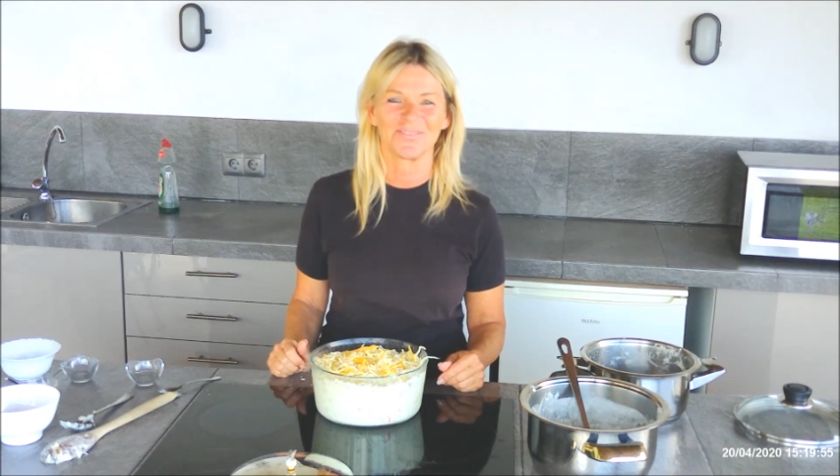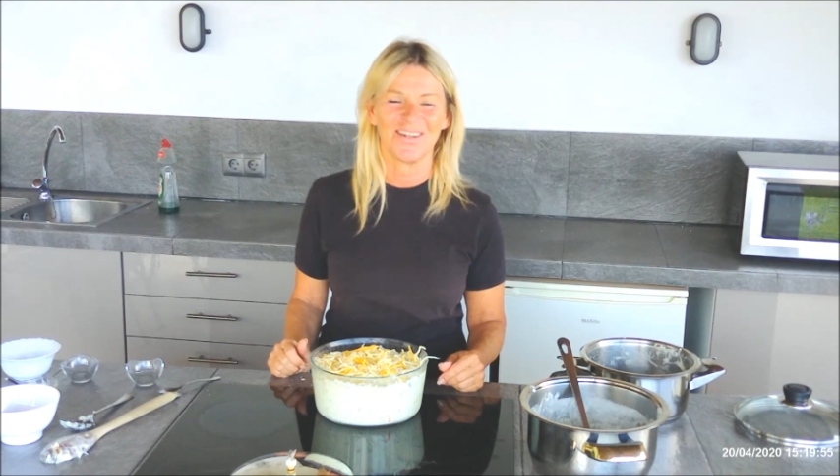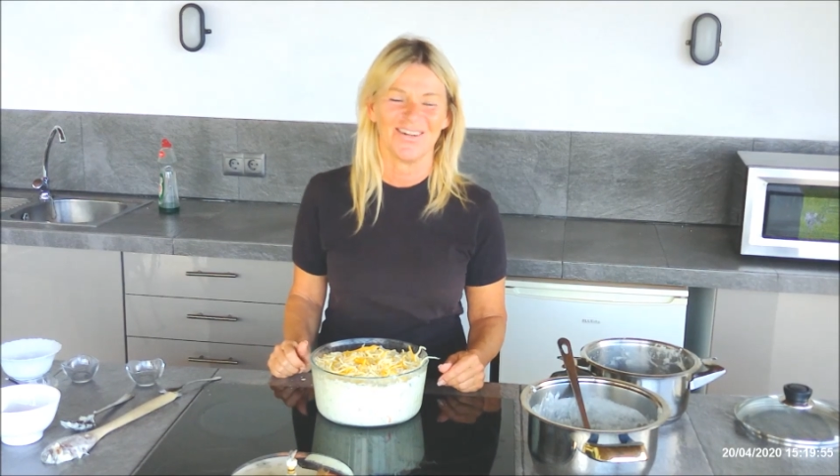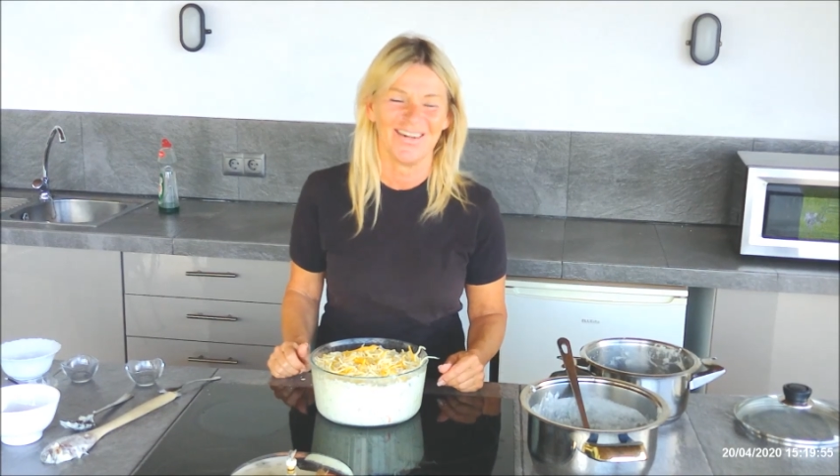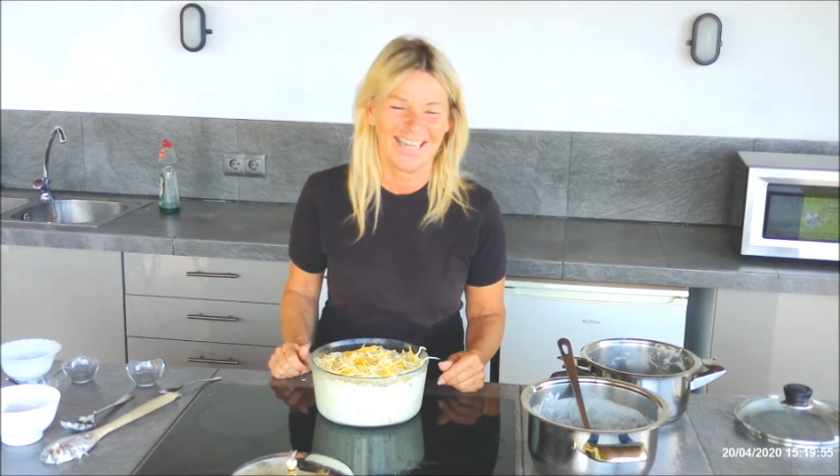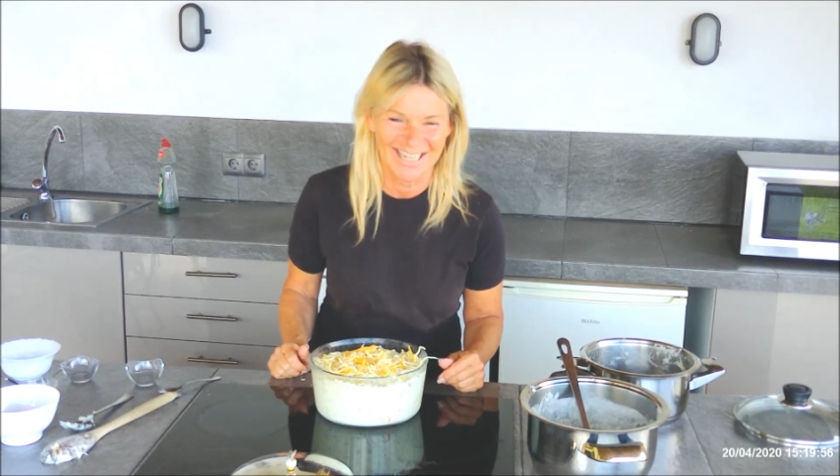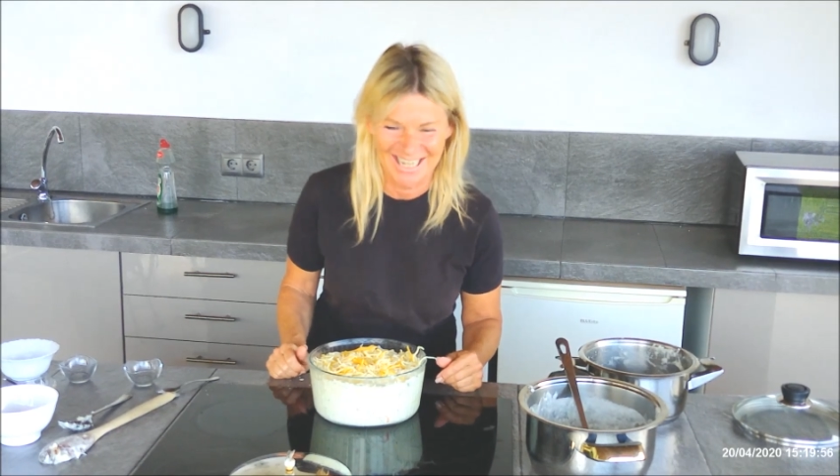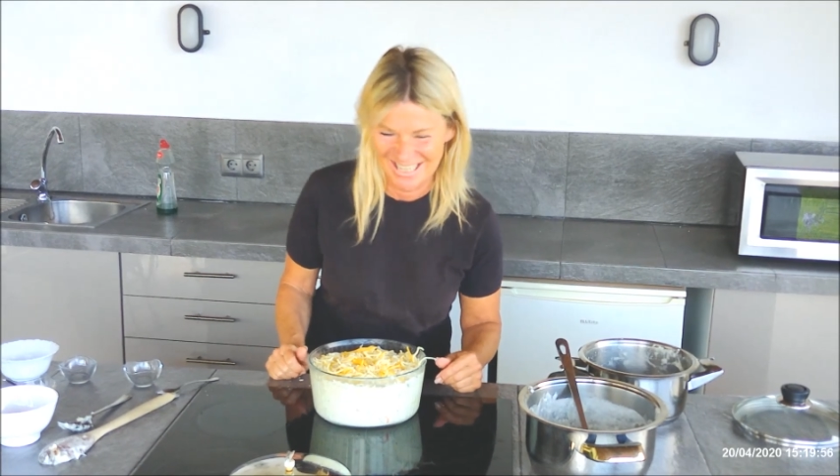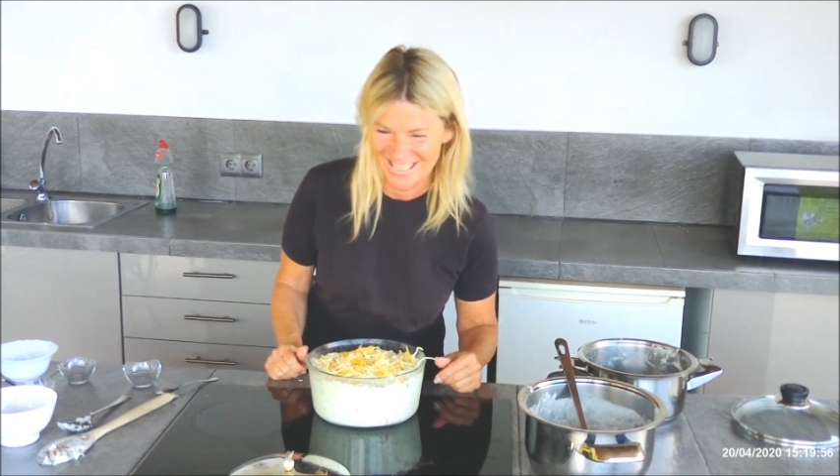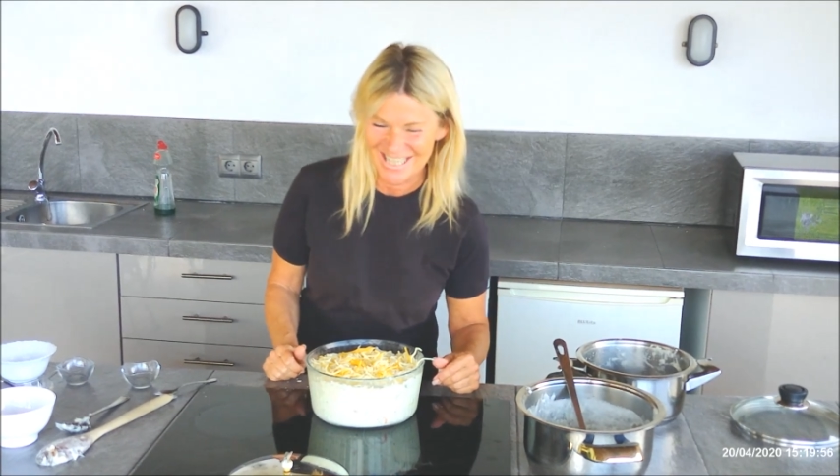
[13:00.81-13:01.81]
Alright
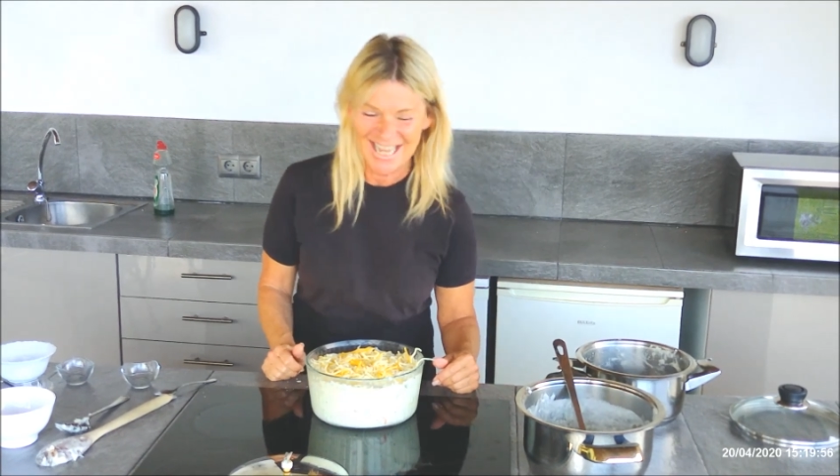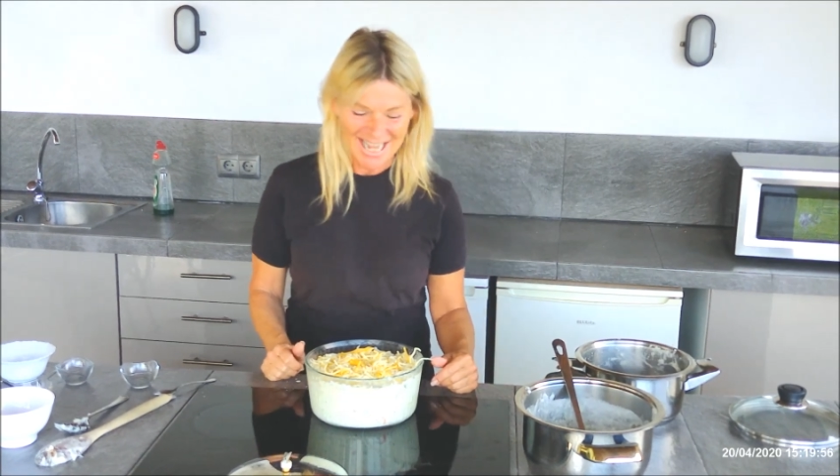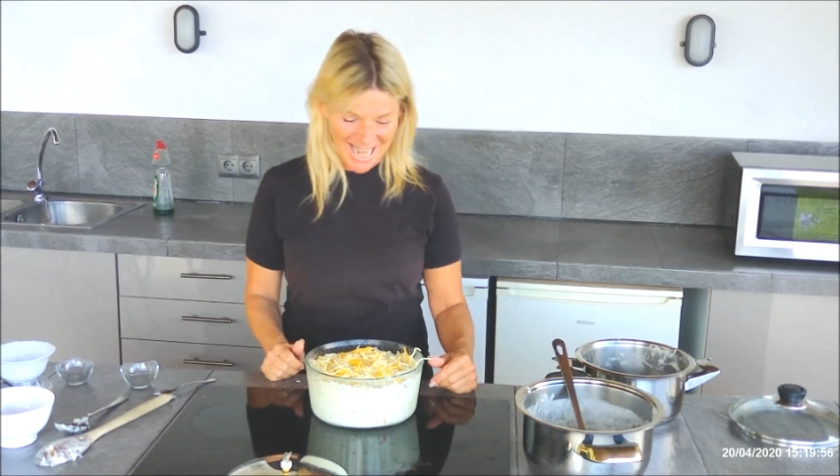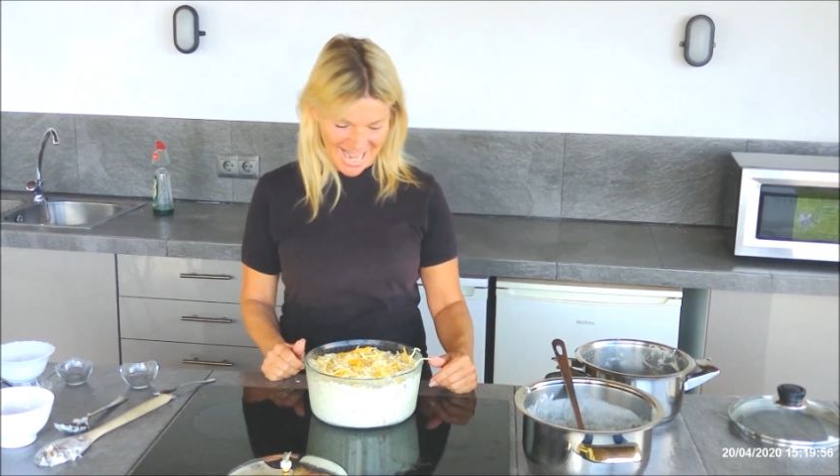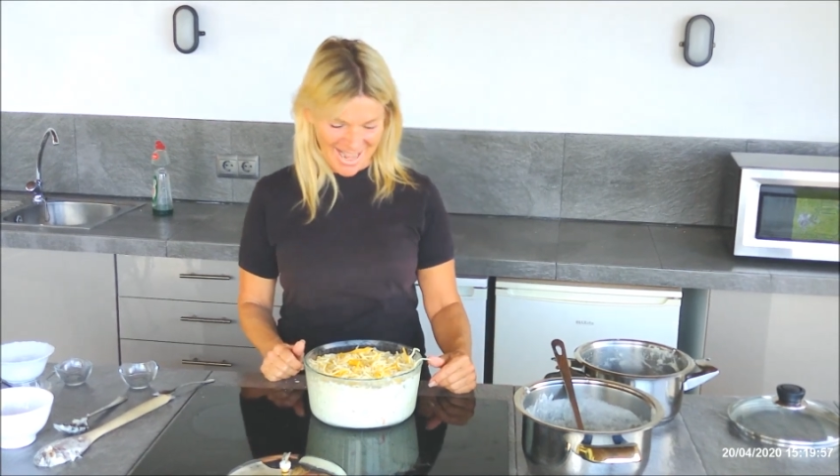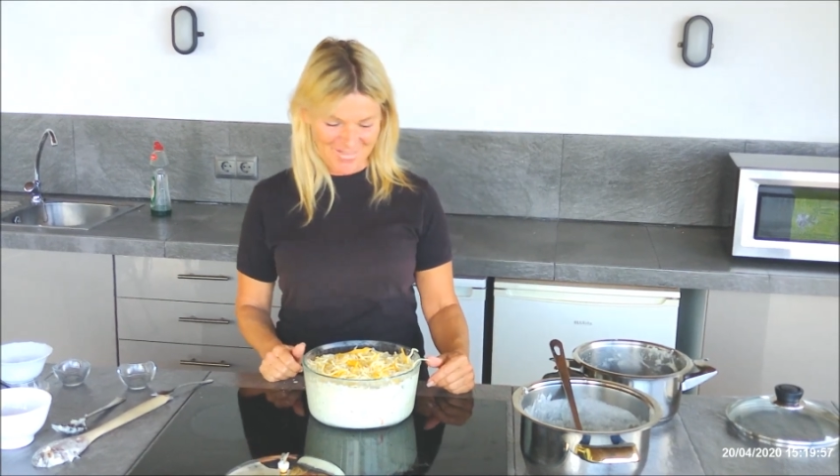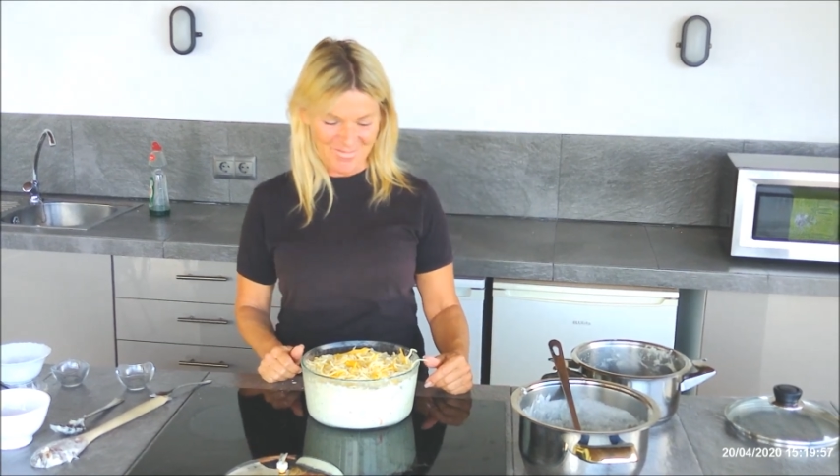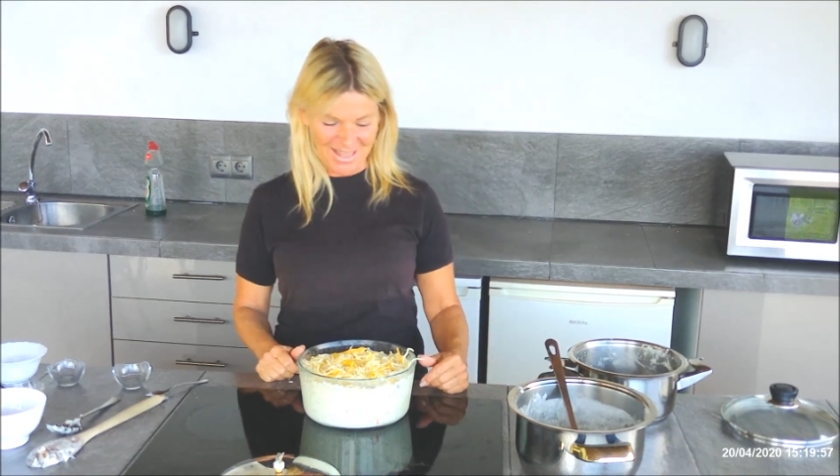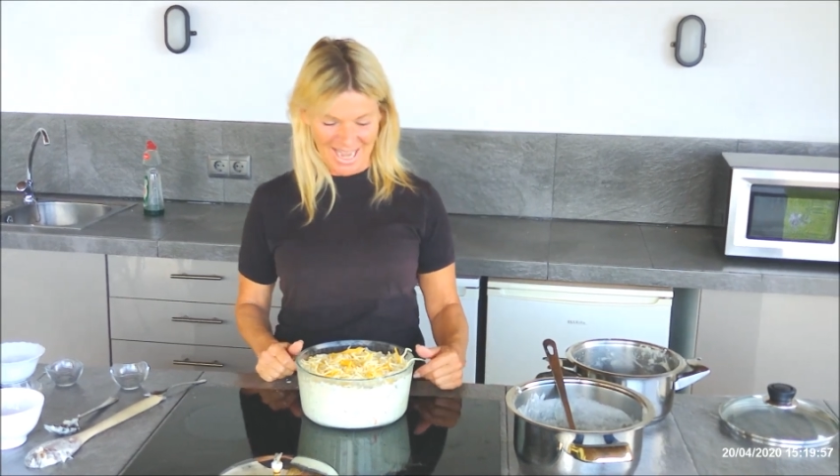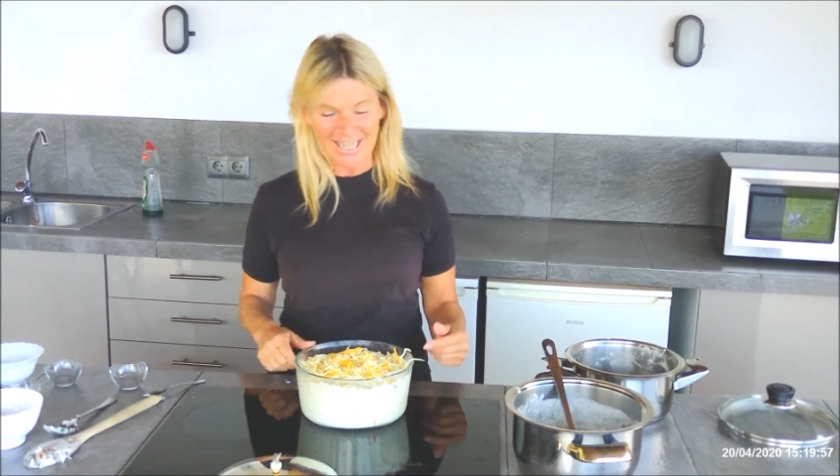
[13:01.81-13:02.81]
guys,
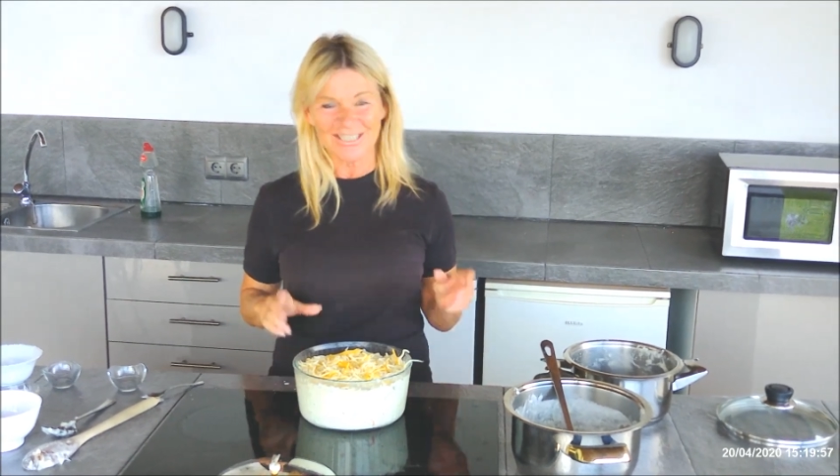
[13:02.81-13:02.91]
I'll